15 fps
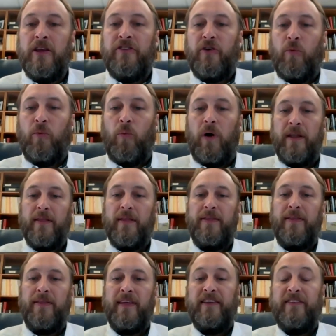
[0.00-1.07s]
So one of
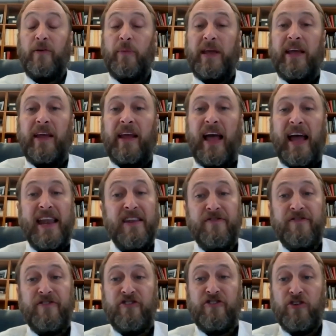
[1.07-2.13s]
the things that we can kind
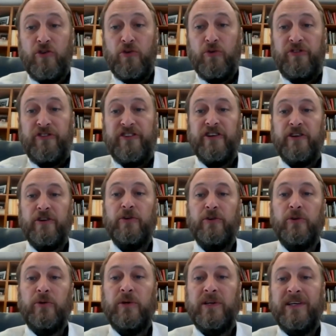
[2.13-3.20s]
of do
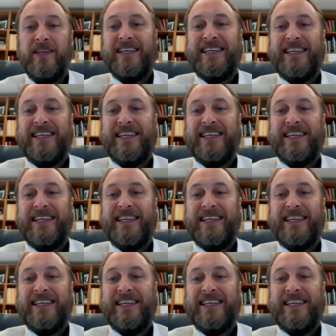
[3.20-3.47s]
to